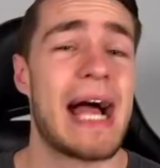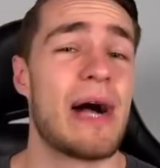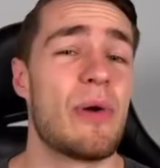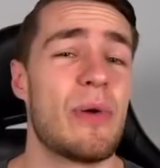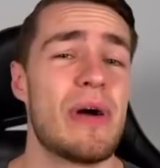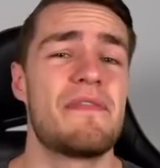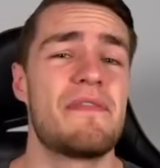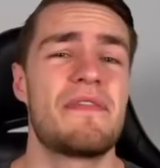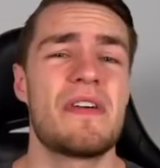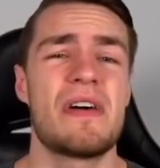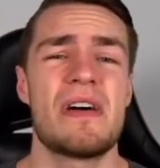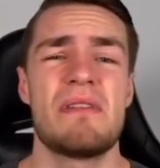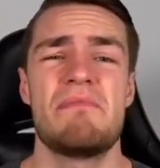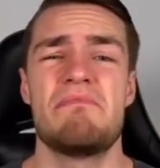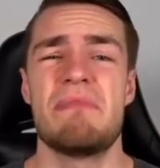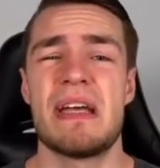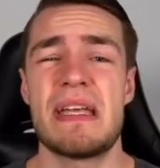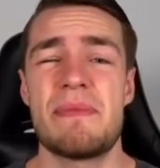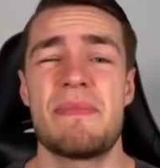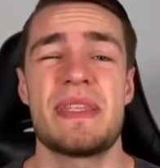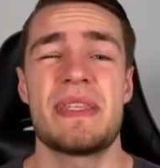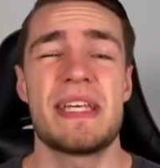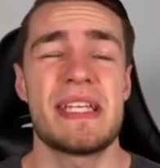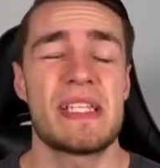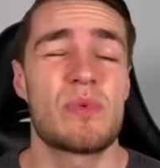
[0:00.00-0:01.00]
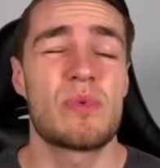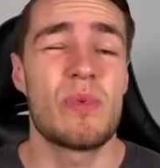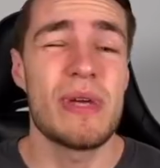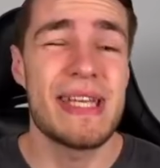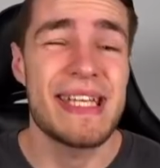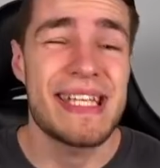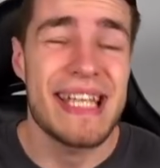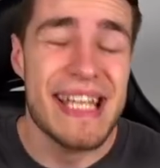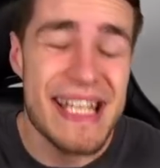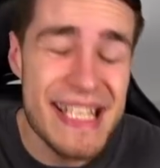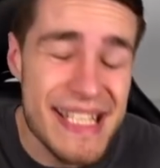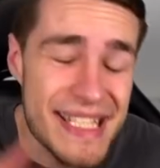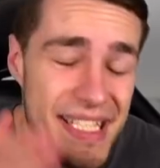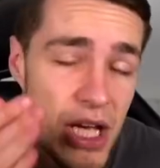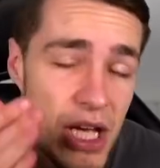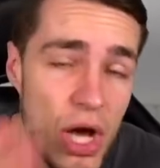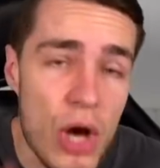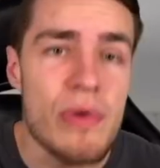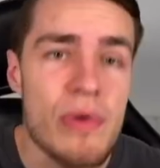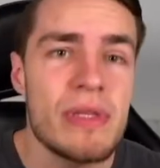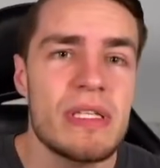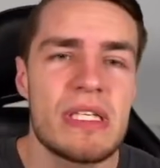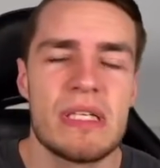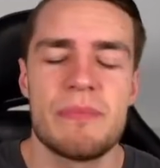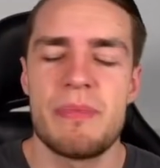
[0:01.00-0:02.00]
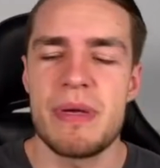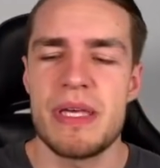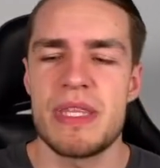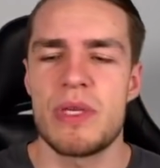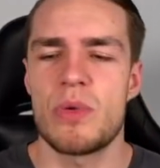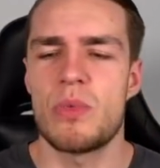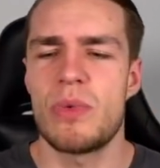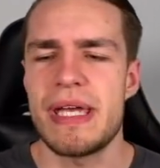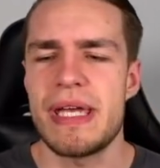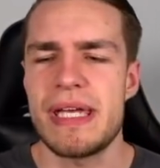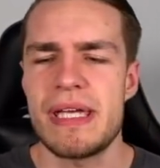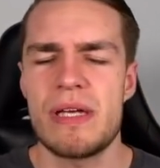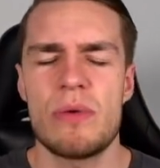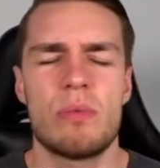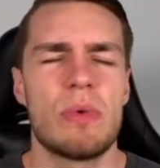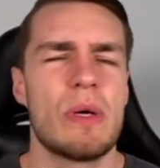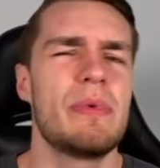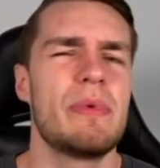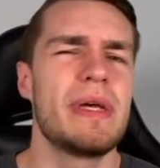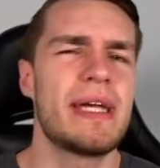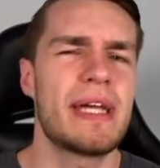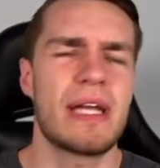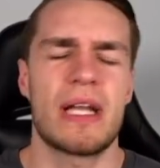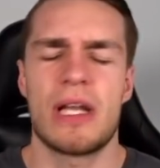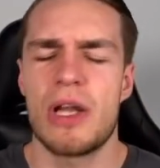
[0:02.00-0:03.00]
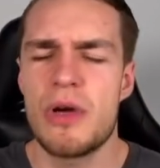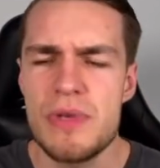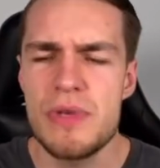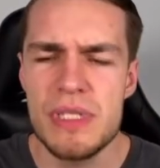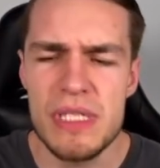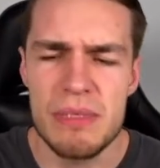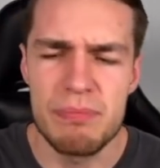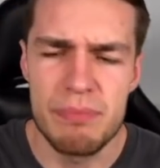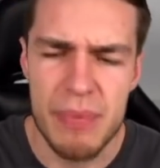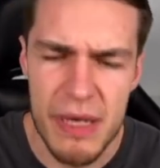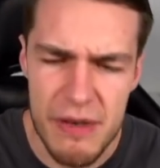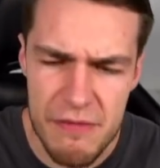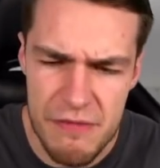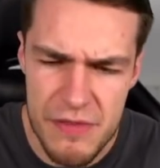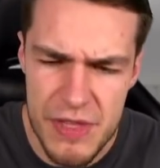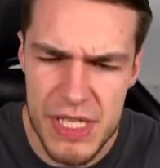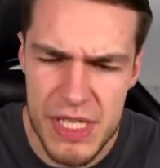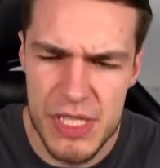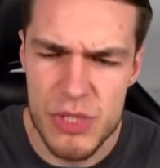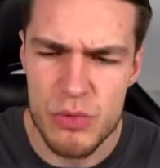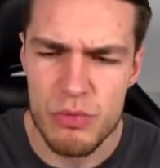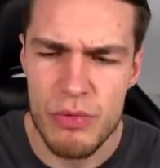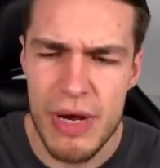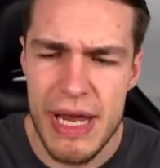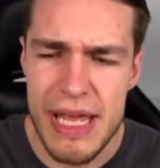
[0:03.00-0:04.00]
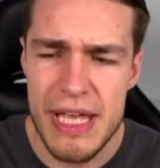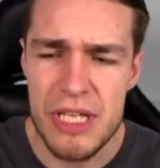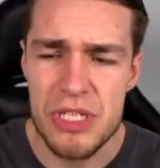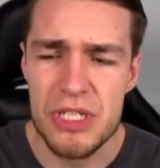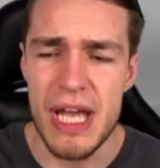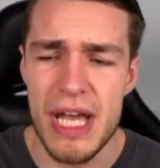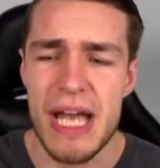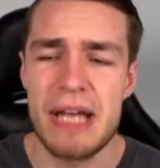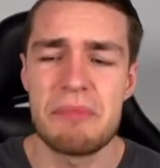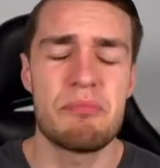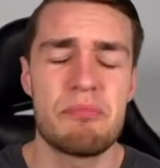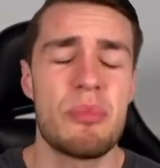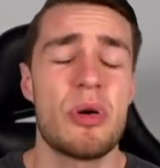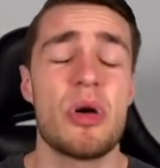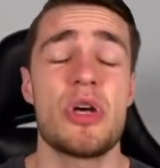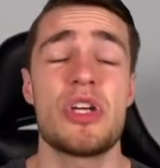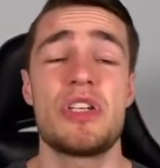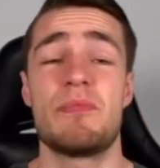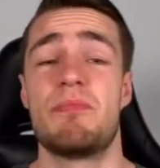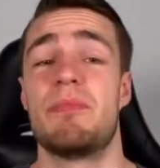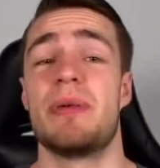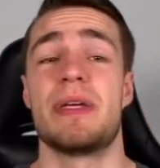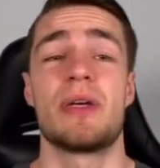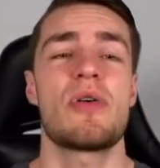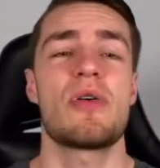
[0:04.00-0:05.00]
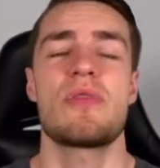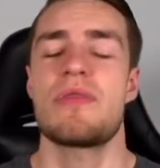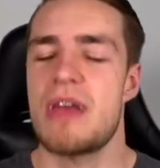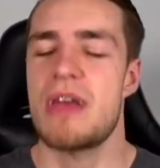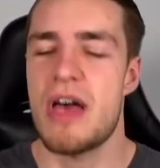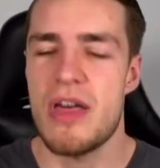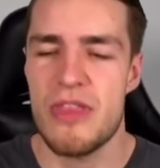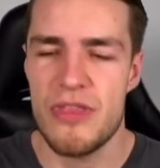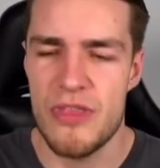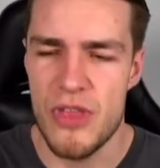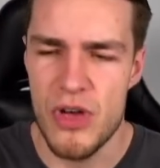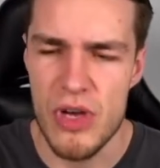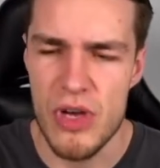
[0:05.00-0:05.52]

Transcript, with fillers: However, maybe this week is going to be the week when we close above this range and push beyond that